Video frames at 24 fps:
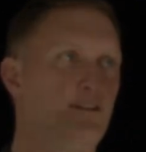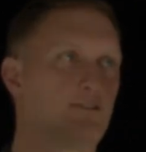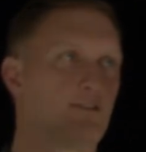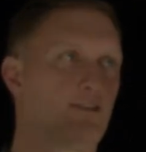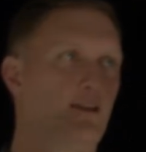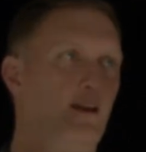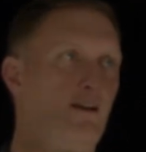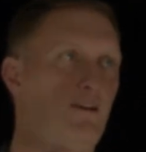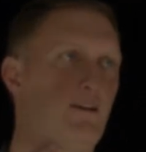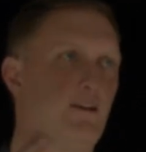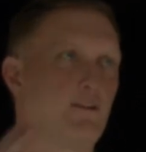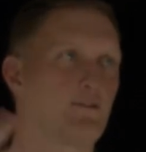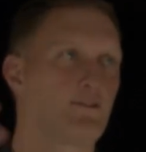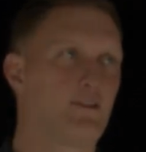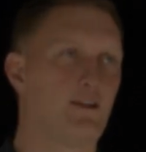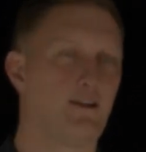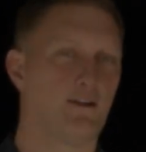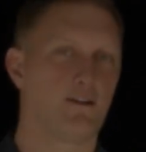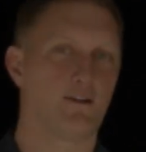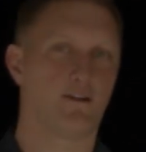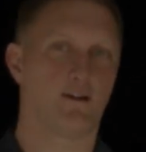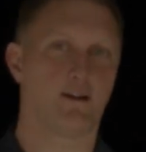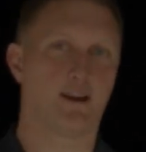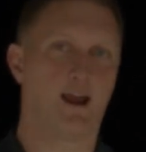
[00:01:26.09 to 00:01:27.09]
scenarios
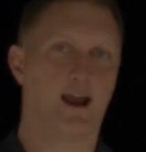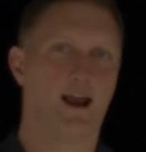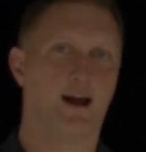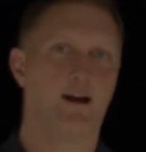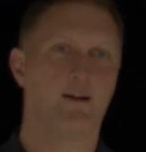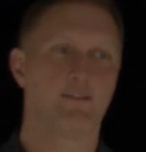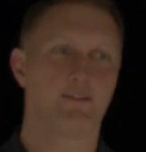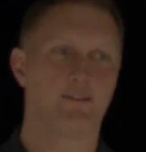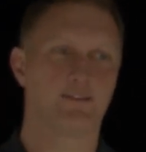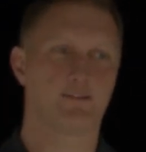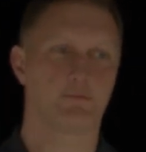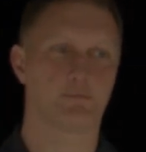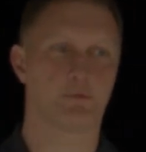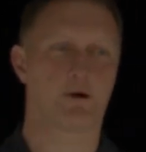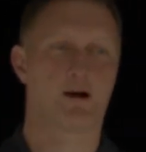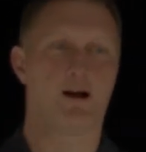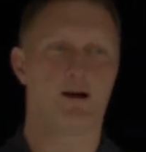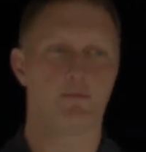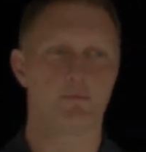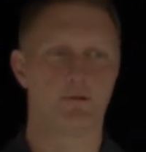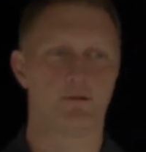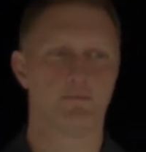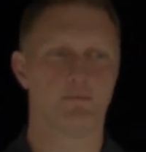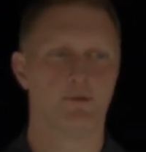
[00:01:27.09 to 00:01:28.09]
here on how this
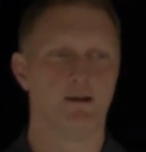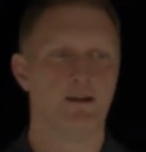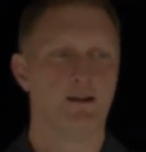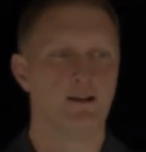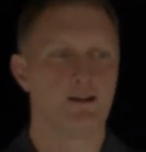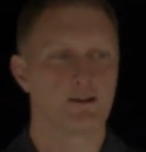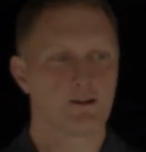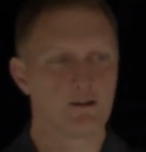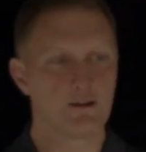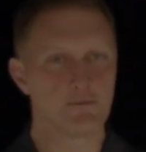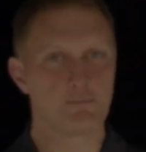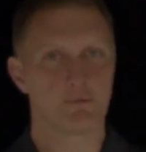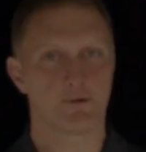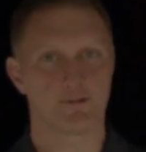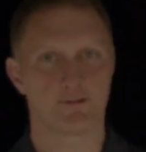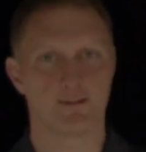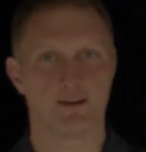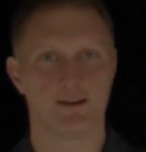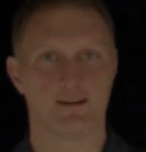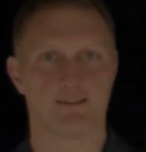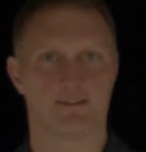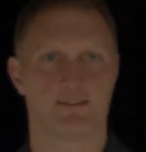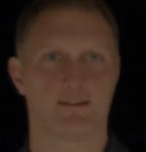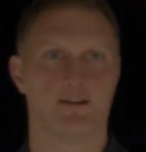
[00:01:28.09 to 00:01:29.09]
problem could
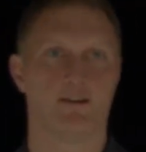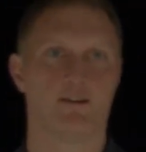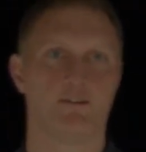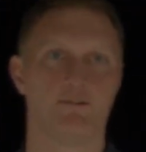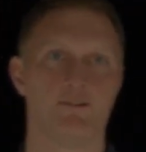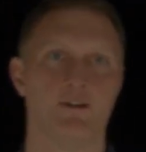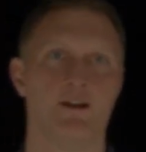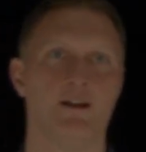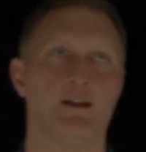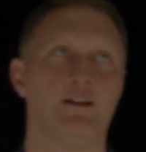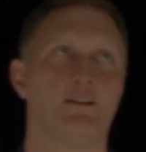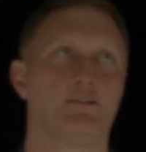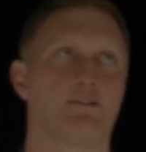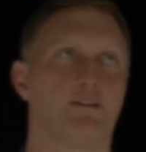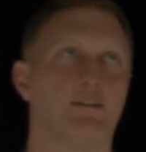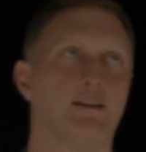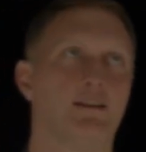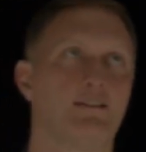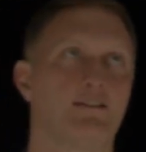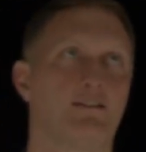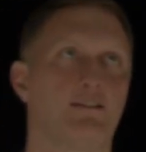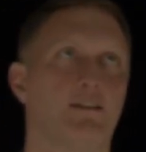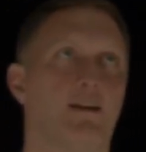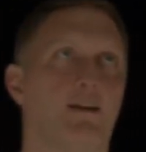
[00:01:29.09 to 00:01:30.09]
present itself. So
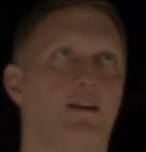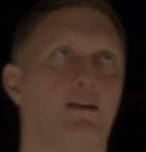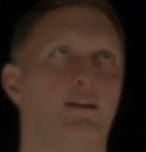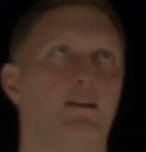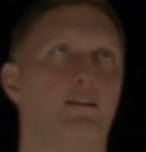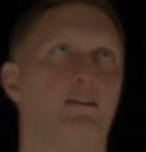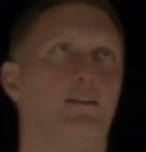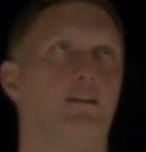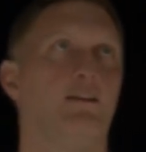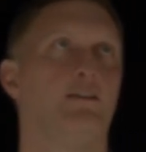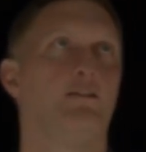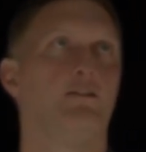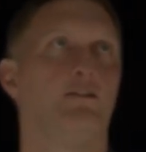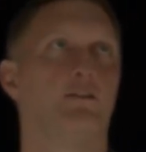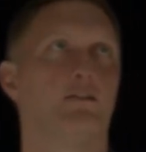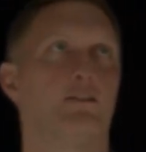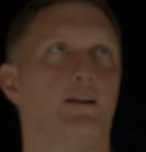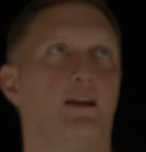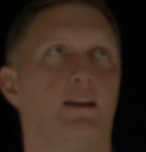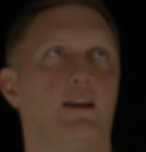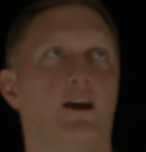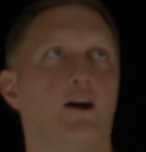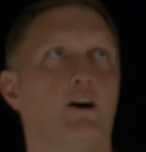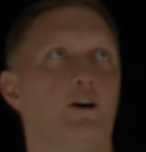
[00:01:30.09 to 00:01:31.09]
let's say
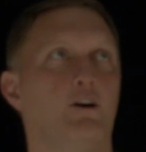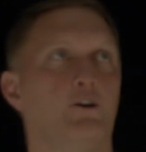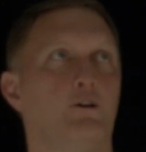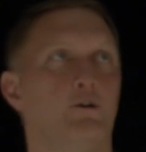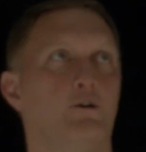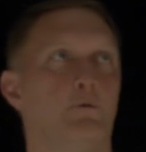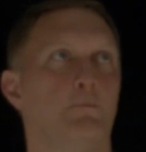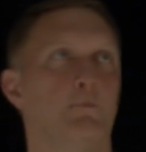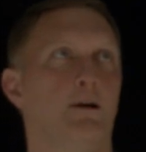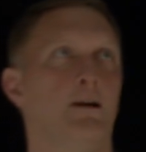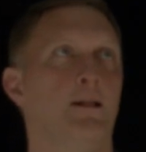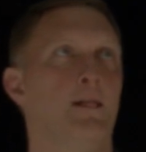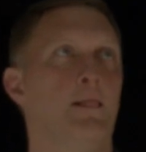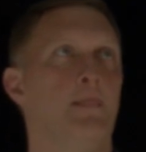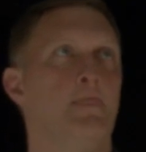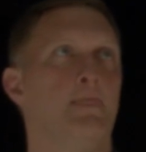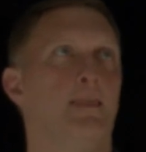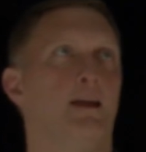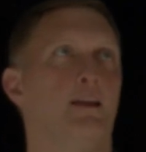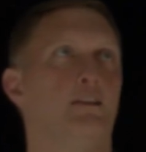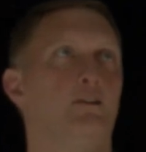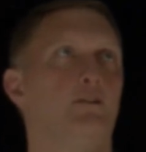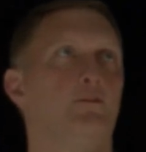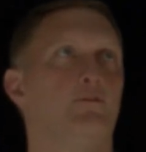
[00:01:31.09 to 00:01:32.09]
you're at home,
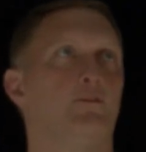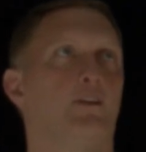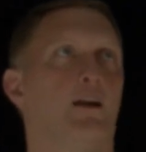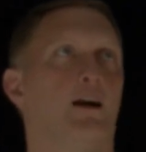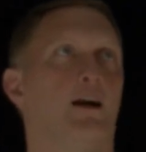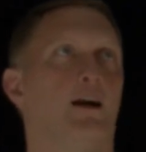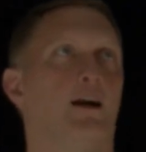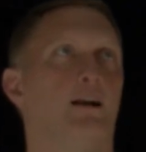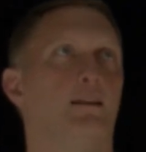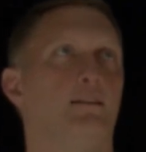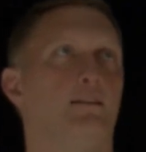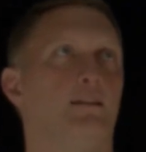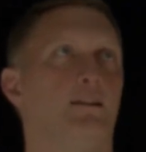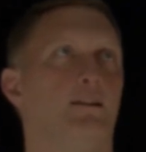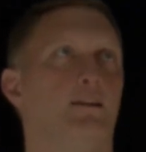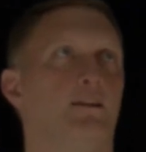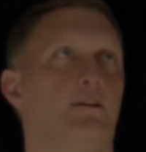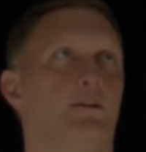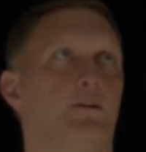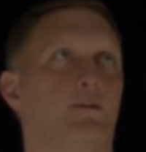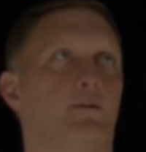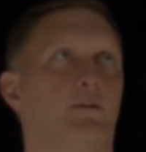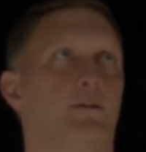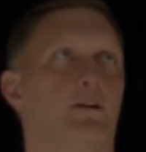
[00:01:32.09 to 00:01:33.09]
and you've got,
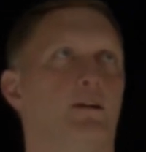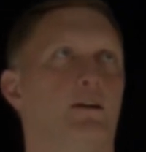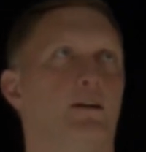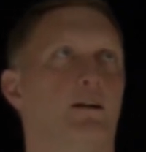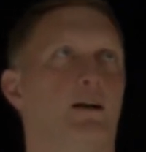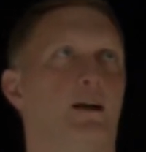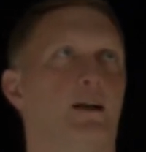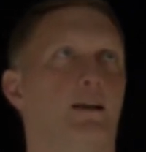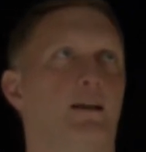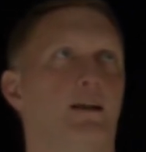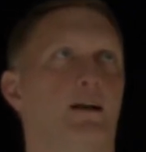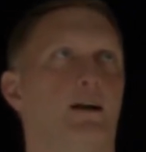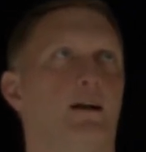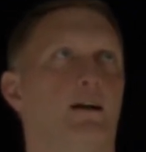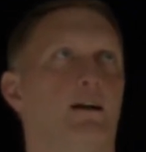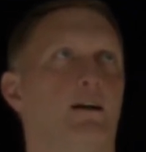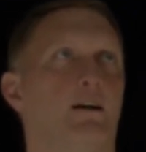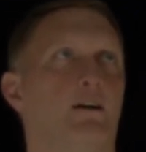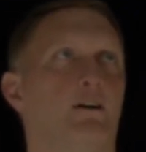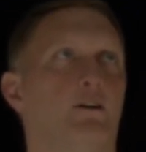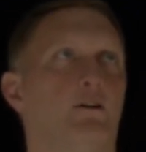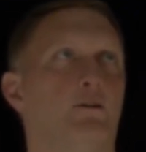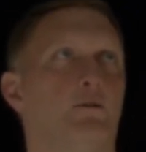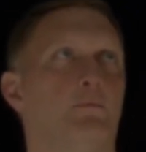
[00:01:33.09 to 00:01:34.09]

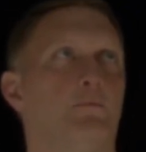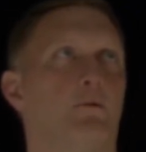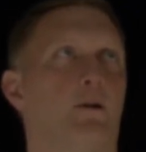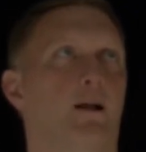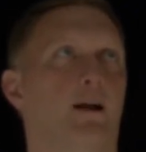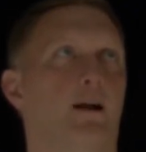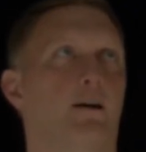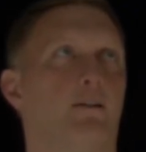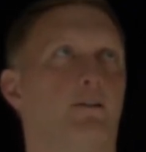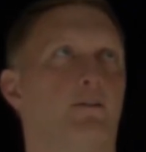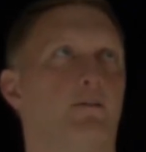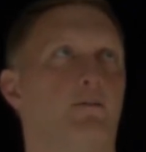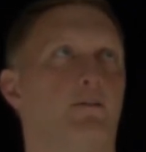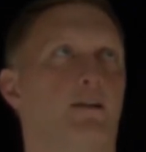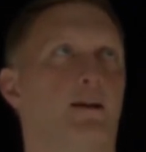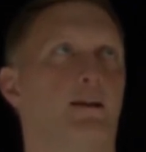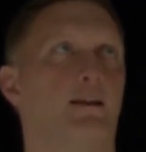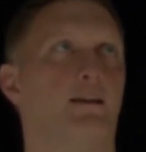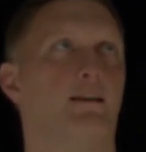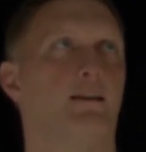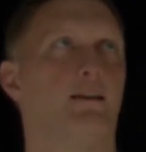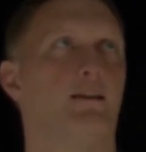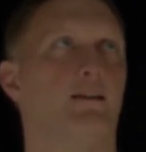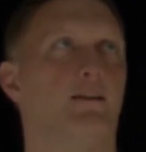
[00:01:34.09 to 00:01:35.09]
a home router
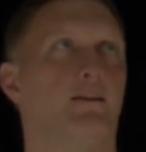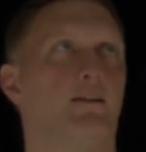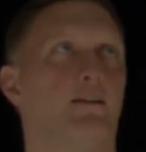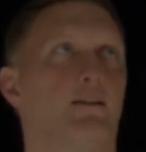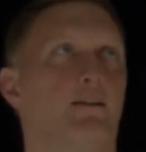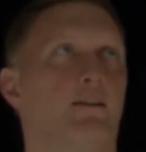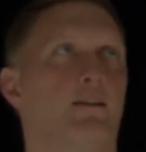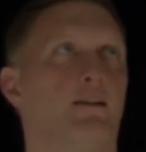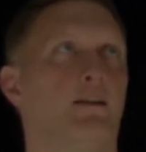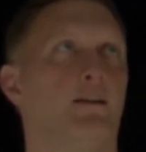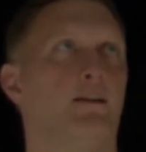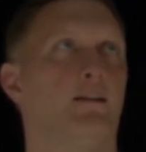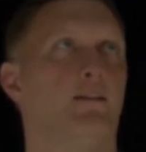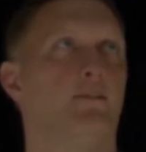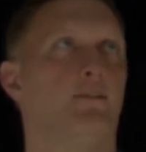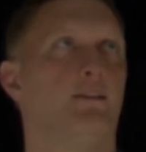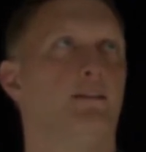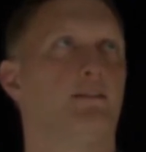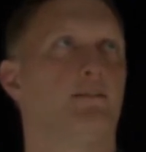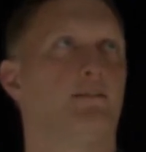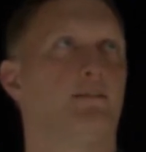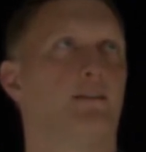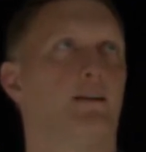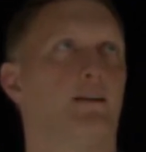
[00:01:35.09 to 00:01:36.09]
right here
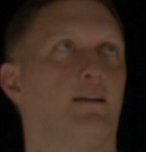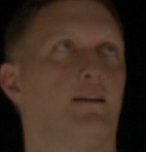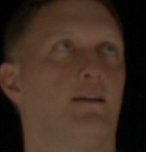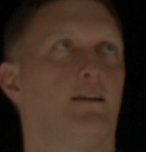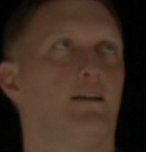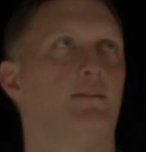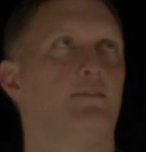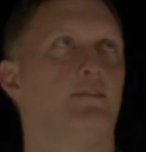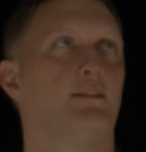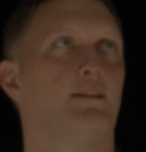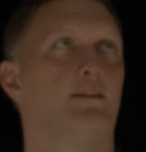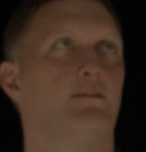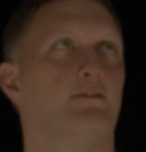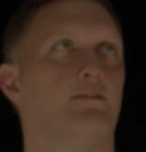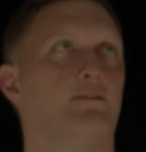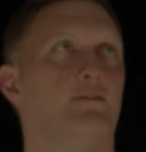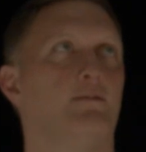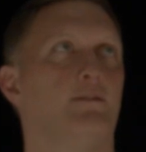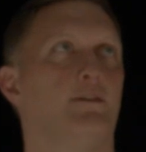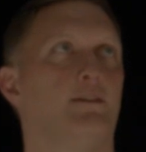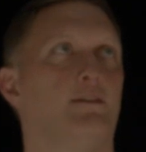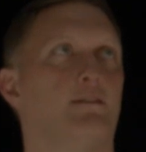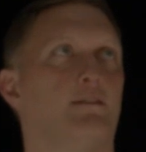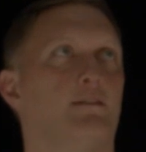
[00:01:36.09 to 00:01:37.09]
that's,
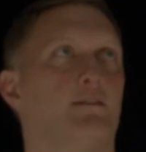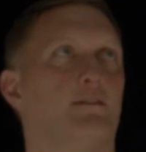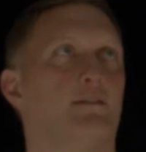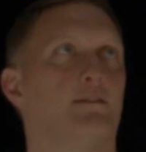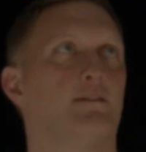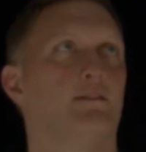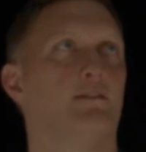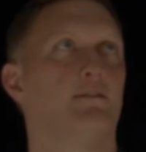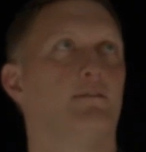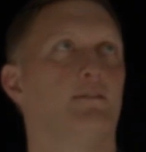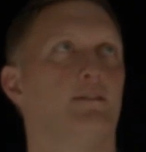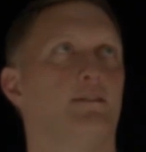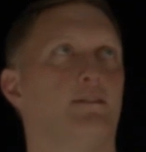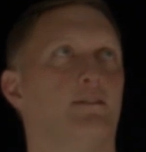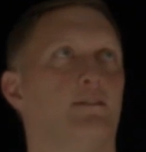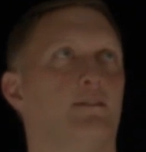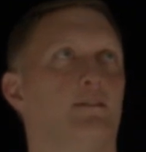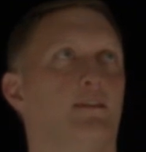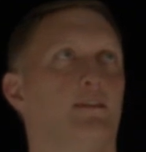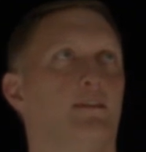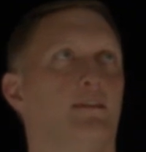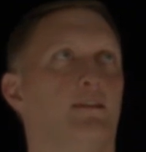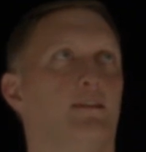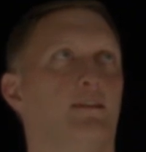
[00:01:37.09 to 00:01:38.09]
doing its
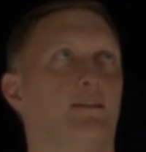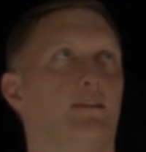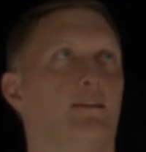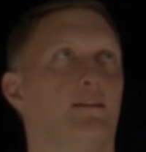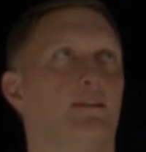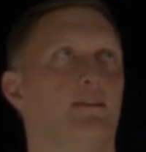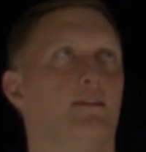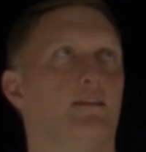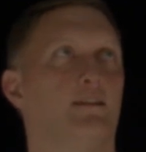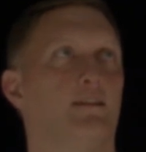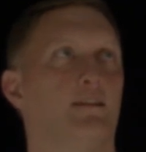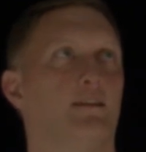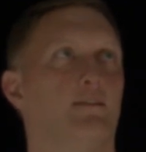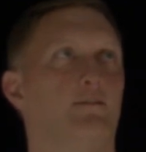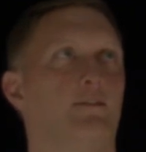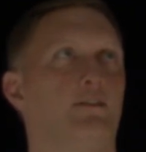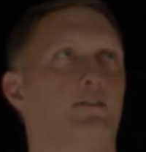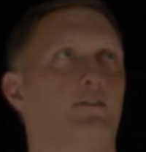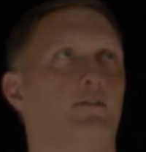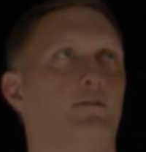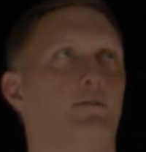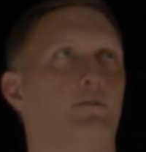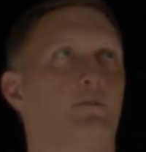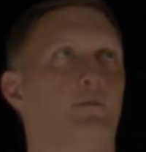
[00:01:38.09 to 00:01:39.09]
thing,
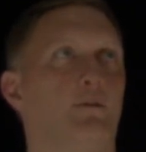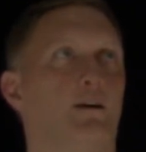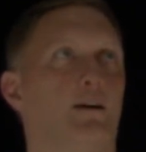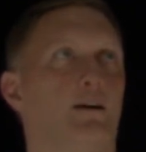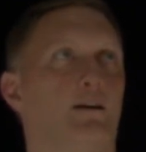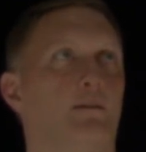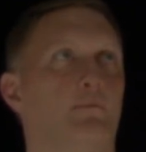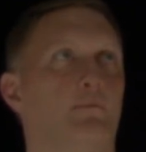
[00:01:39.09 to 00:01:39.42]
giving you,